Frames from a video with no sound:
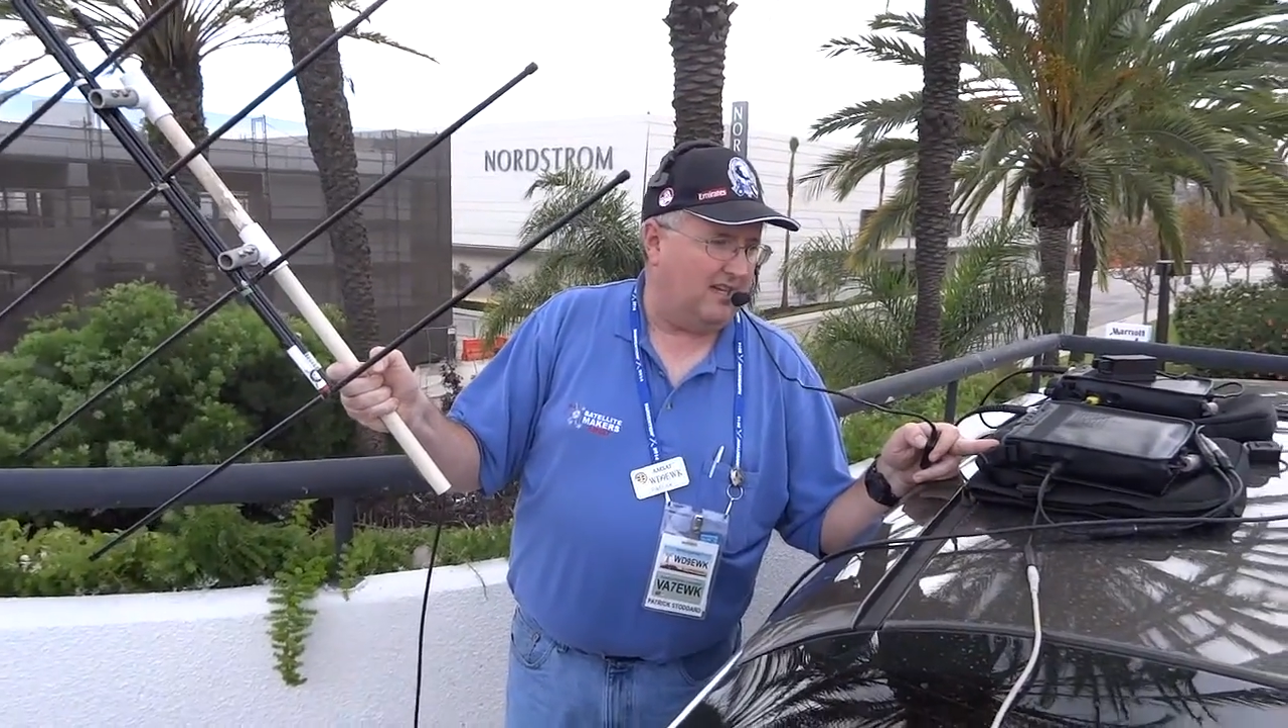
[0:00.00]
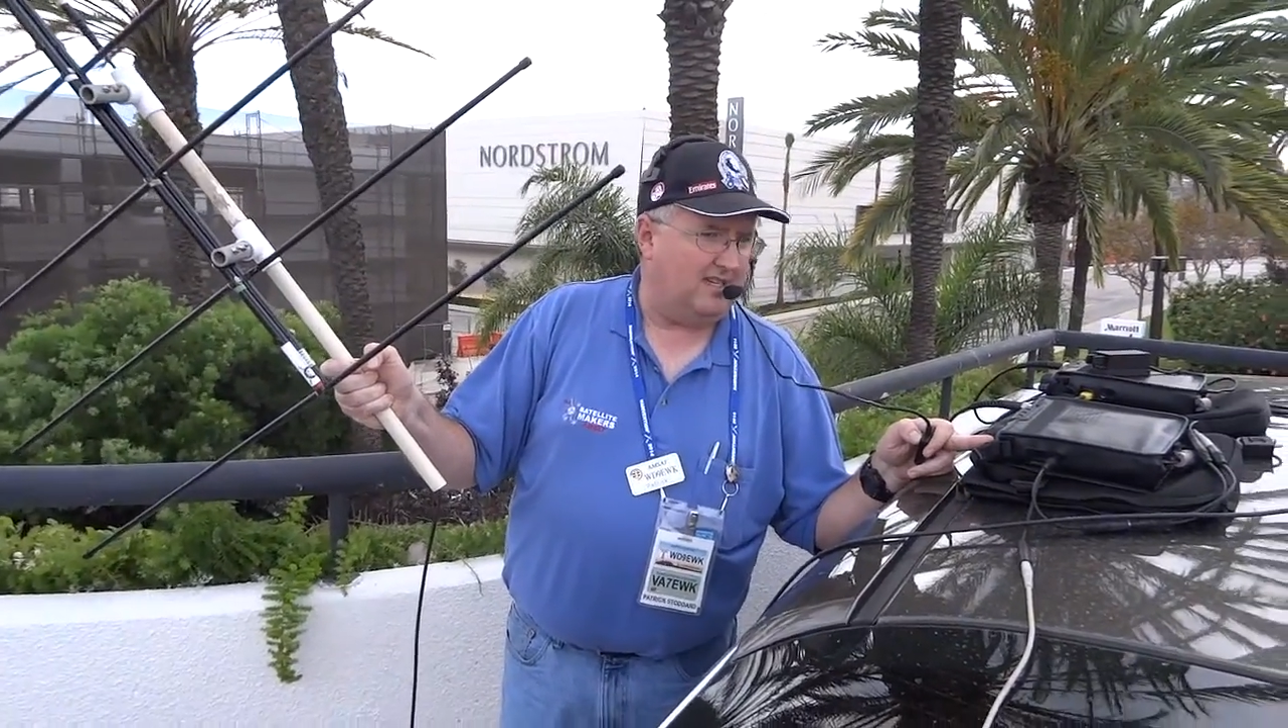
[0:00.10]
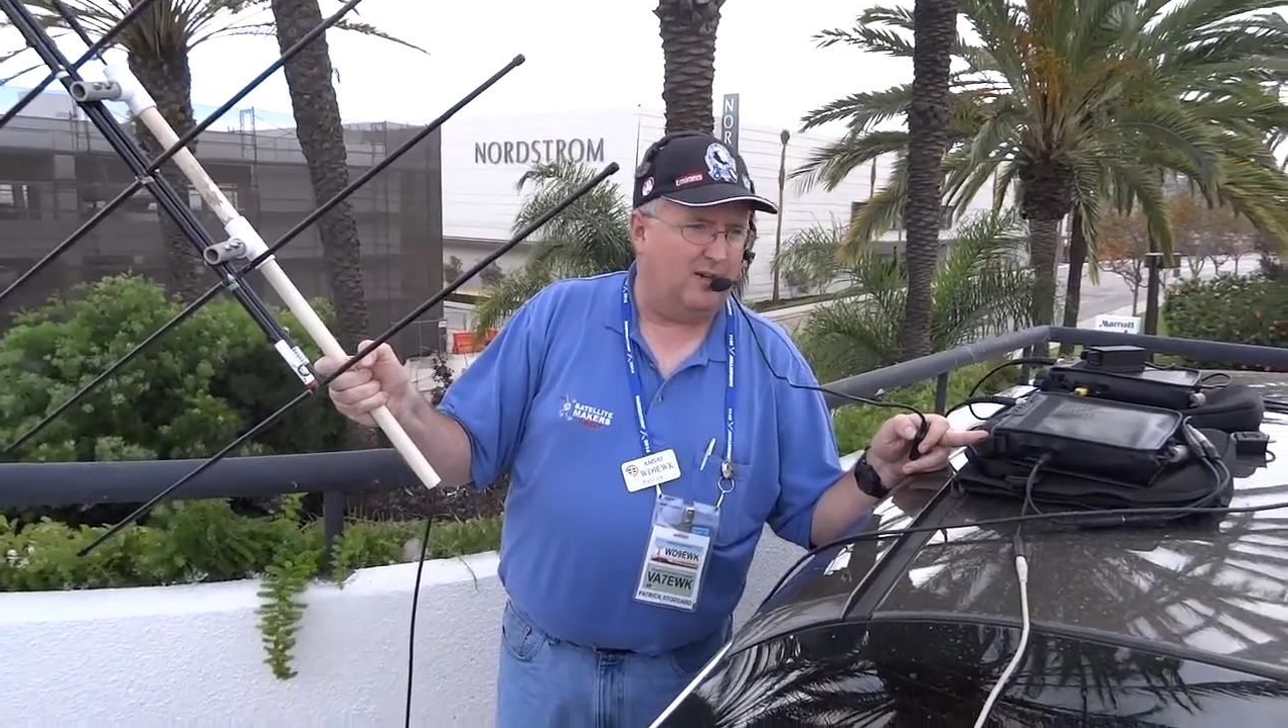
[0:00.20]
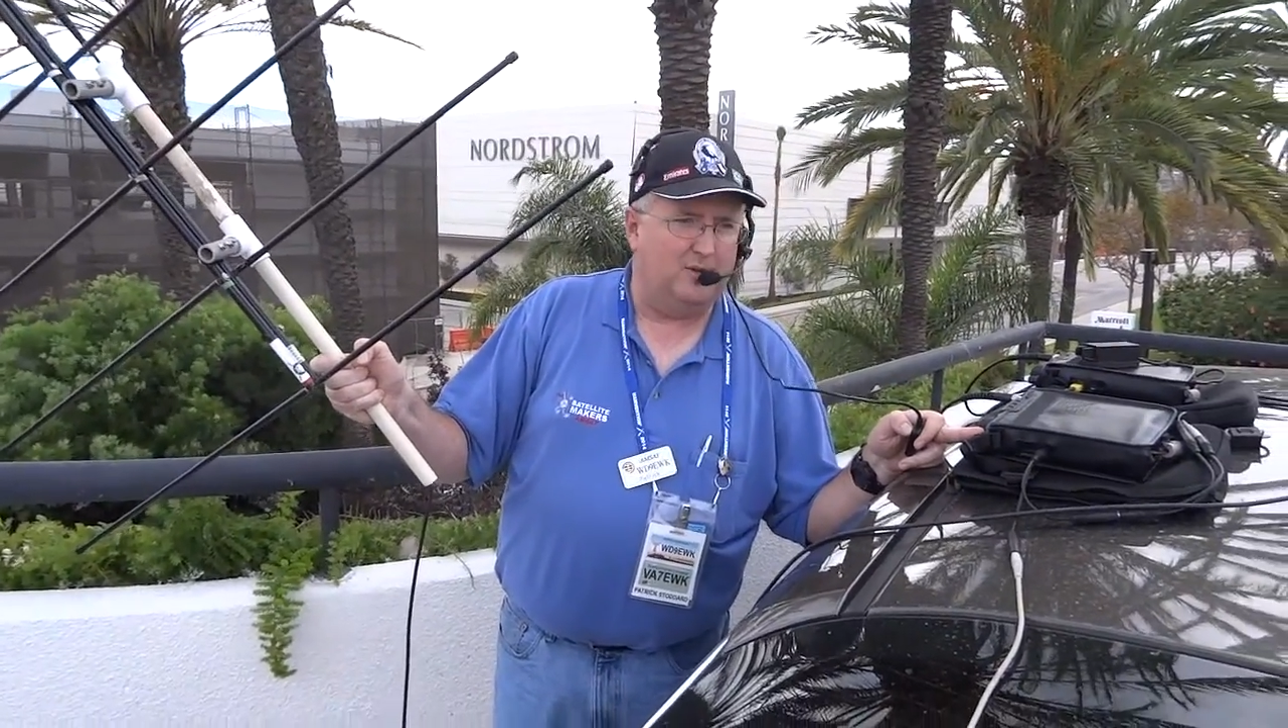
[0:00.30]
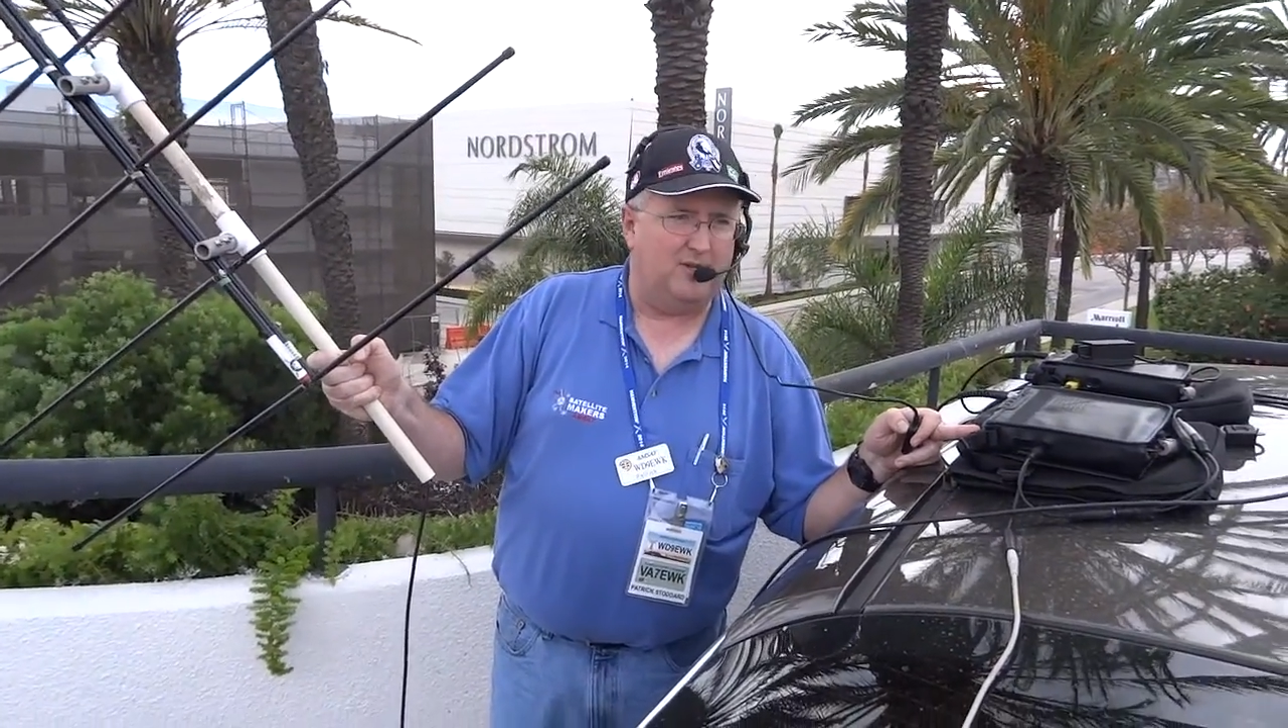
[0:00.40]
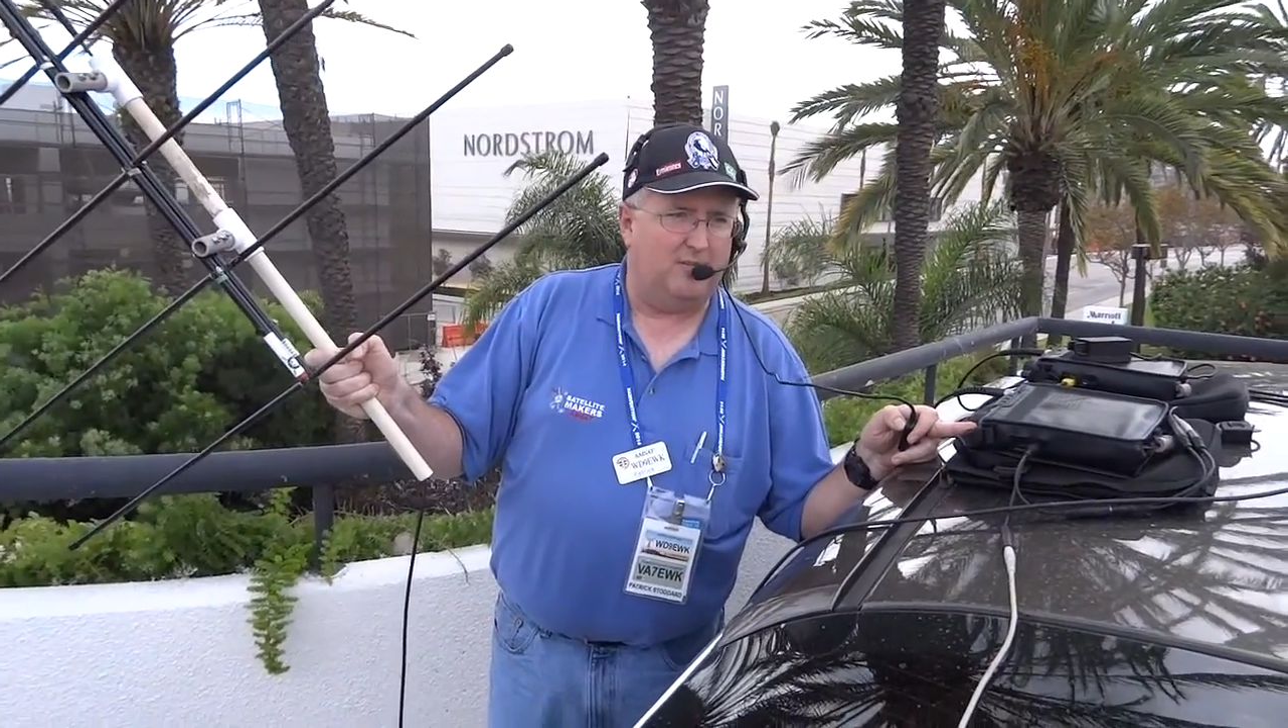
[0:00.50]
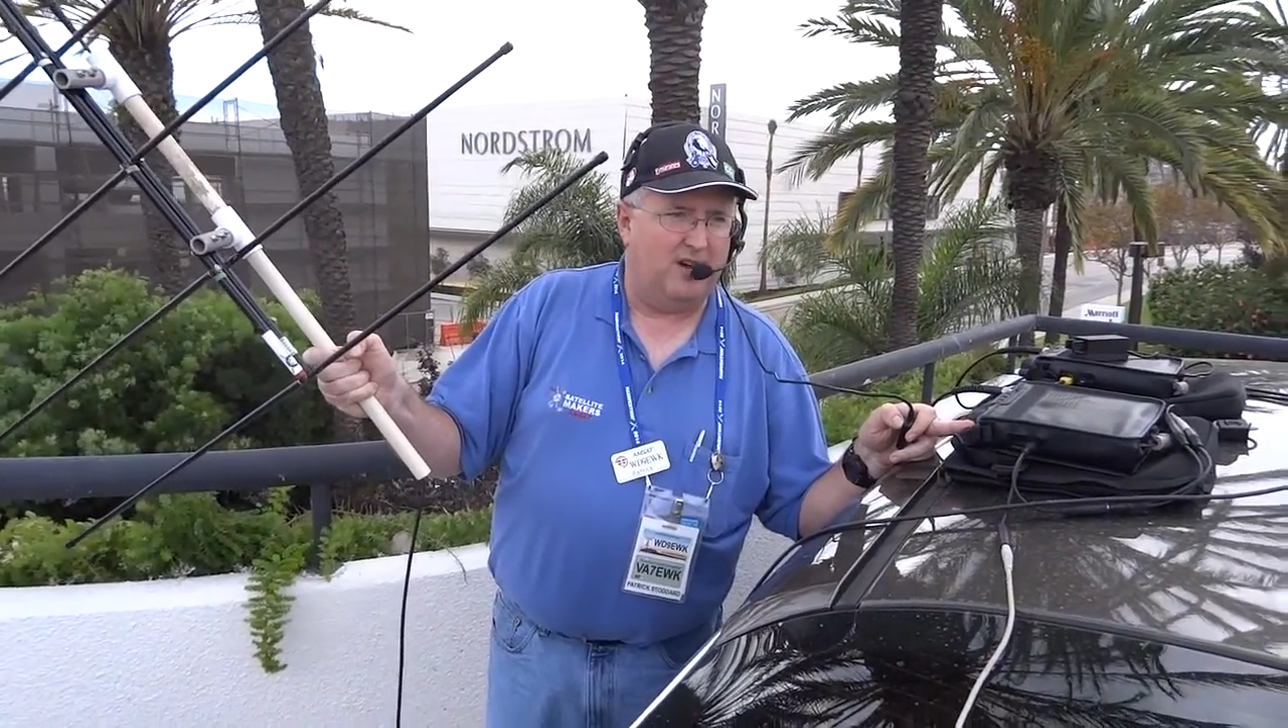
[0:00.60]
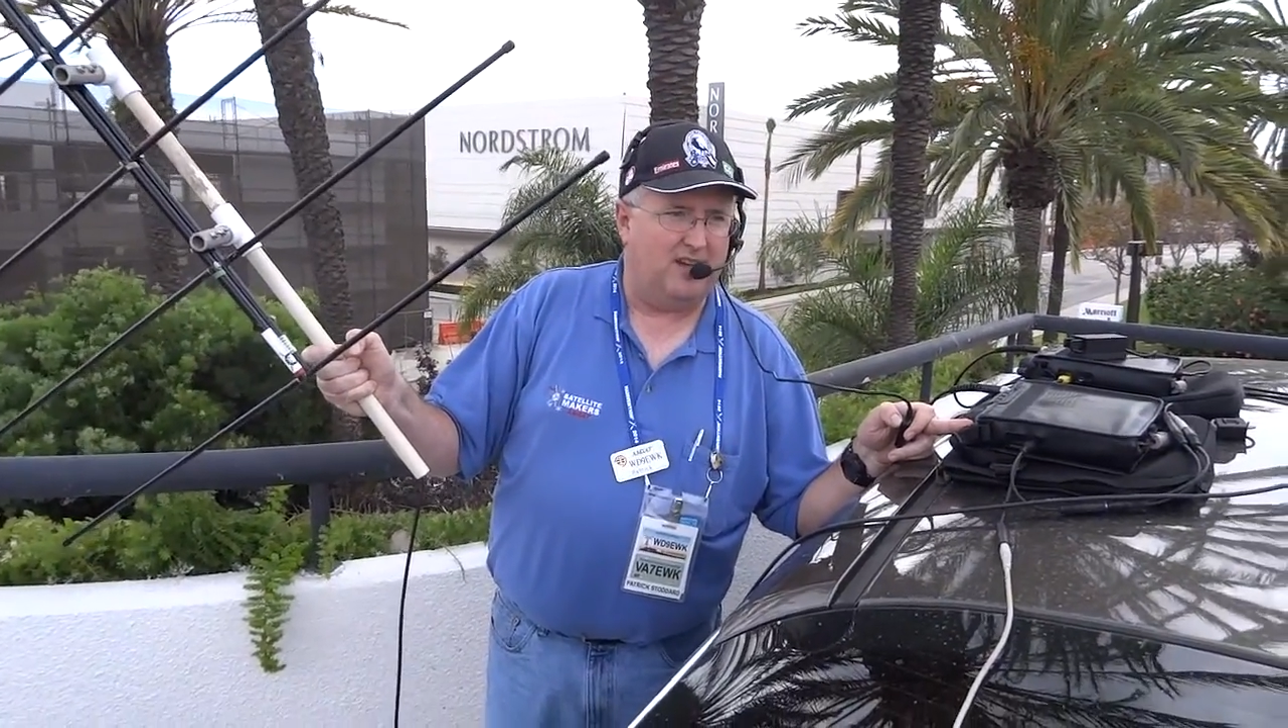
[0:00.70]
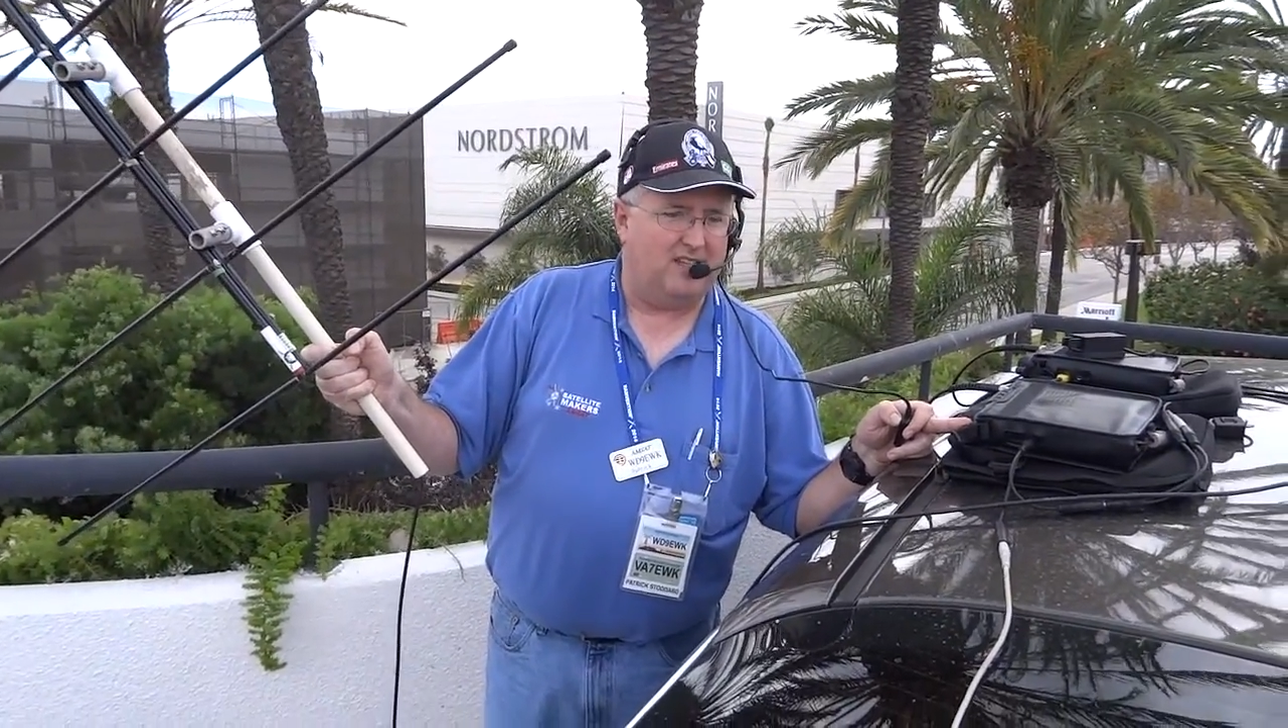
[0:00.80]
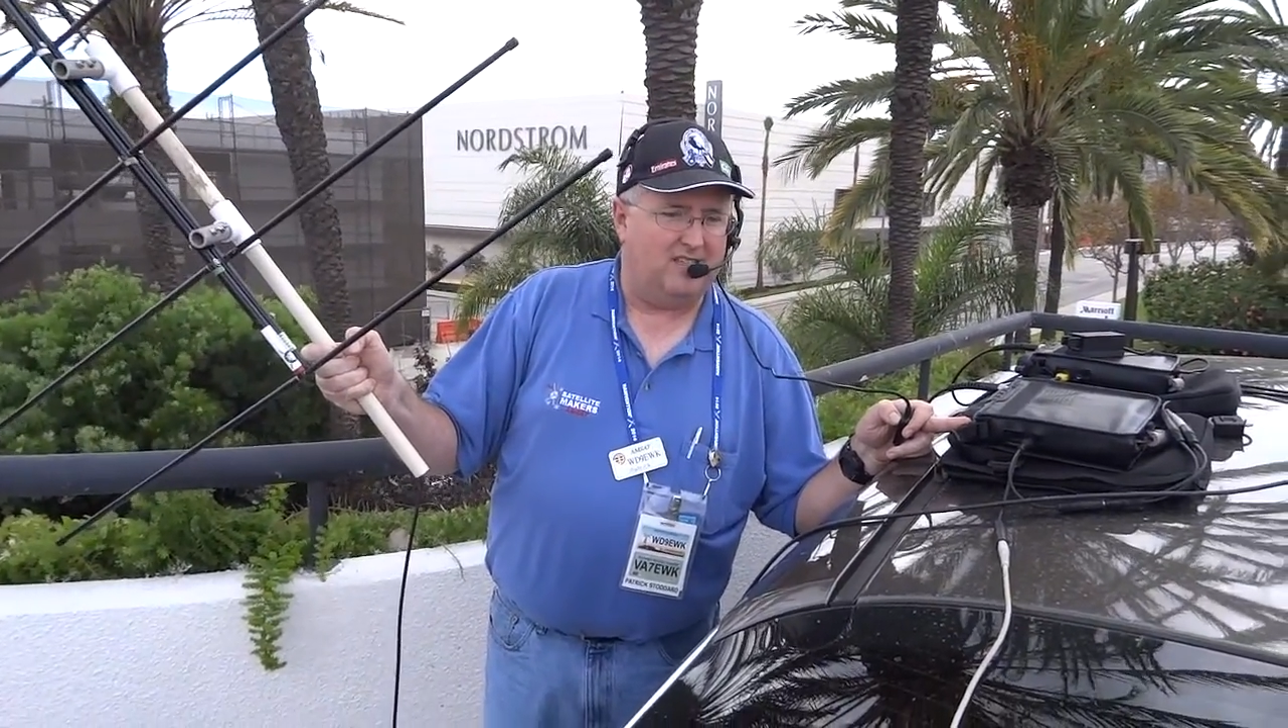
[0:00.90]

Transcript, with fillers: at Delta Mike